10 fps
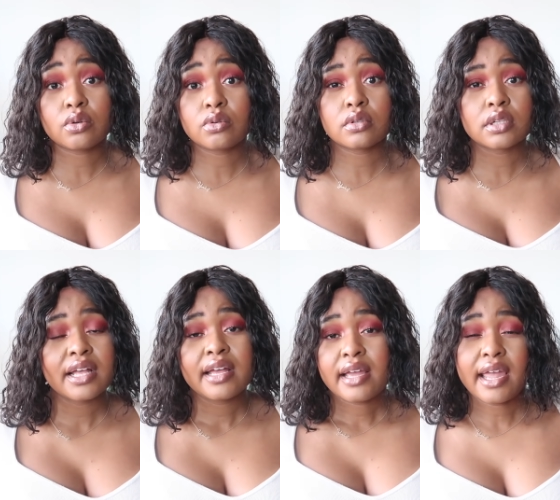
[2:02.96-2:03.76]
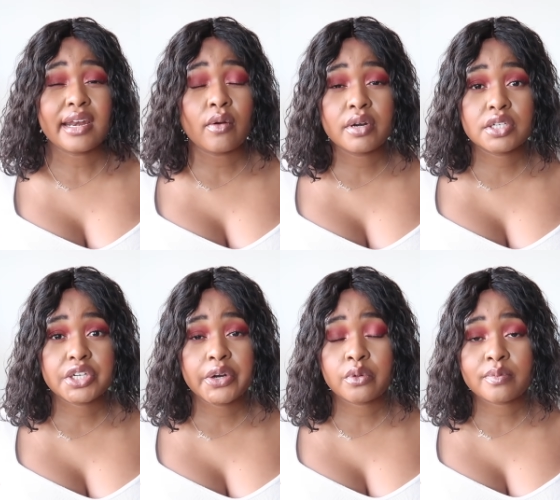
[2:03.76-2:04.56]
cool and I want to
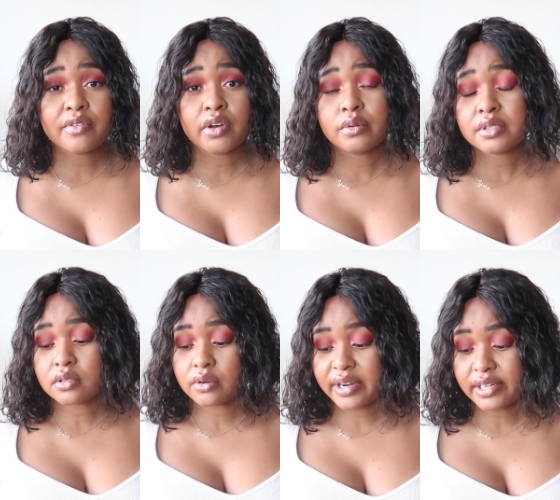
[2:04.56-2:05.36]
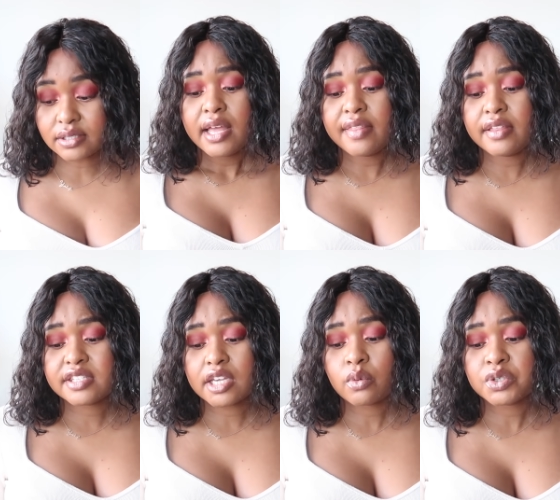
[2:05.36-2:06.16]
share it with my followers, great. And then the
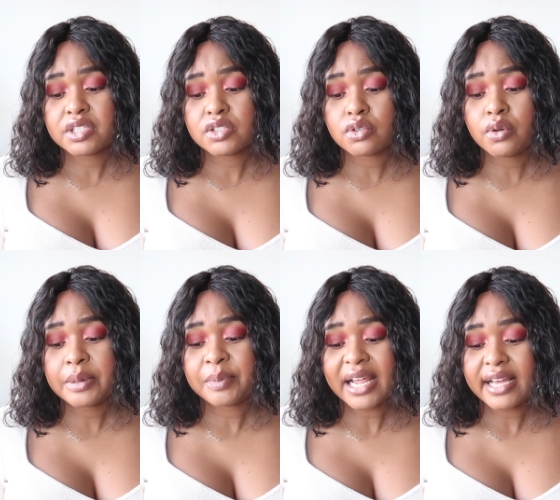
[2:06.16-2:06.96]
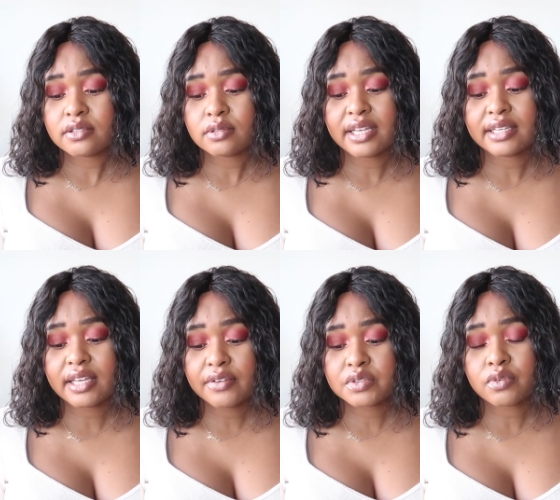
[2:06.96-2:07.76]
second question is, do you apply to get
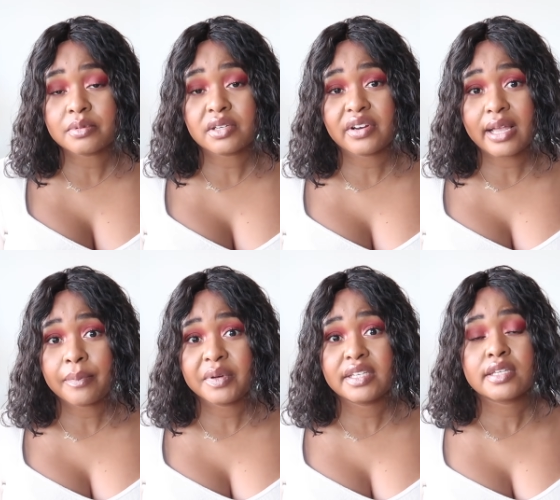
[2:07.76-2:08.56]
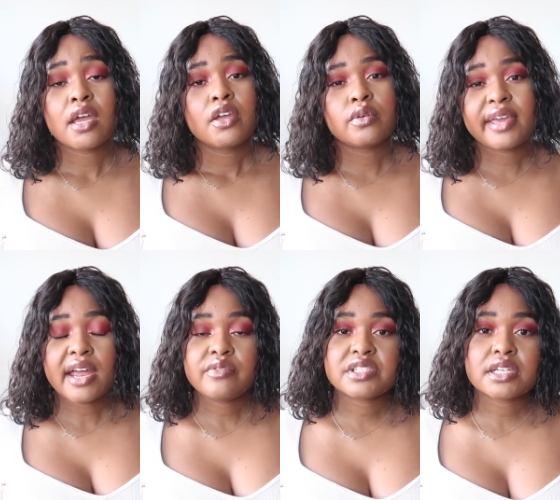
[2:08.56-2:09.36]
gifts from different companies? You
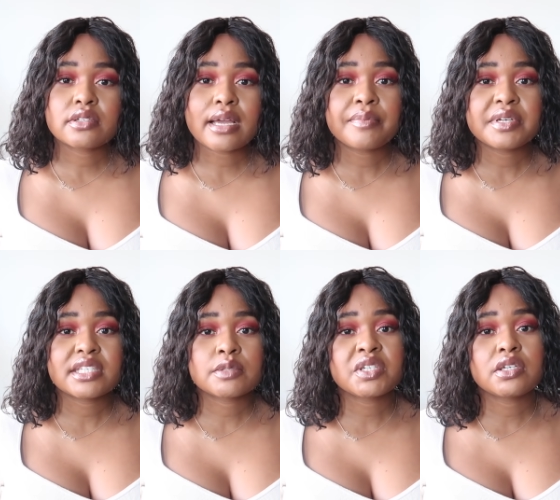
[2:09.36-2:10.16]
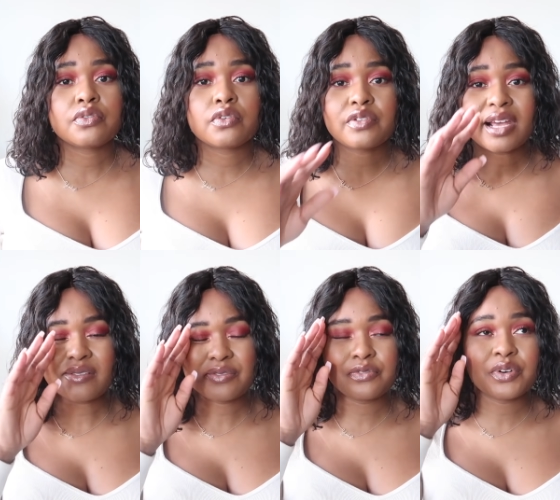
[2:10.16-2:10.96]
can reach out to companies, especially if you've,
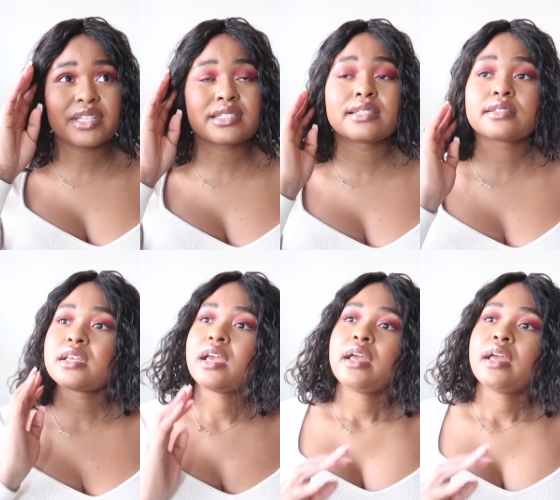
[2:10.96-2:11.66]
like, for instance,